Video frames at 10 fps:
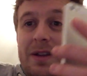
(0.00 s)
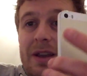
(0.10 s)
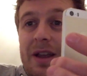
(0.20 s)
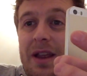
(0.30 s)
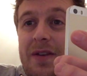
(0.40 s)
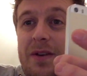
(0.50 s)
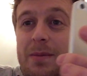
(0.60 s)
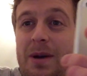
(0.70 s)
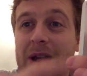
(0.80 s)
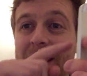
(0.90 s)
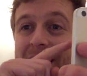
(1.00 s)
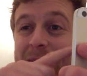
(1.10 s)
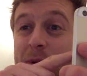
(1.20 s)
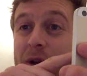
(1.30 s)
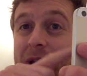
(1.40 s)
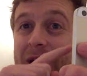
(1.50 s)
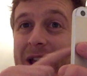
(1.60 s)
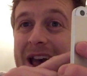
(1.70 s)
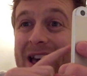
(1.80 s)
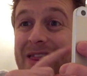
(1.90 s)
In here in my hand I'm looking
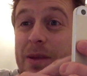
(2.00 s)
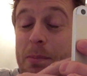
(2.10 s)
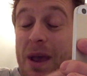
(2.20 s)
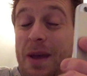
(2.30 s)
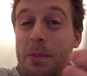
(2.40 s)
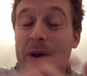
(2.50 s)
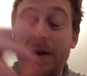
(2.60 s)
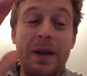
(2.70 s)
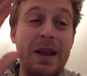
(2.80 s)
at the paper,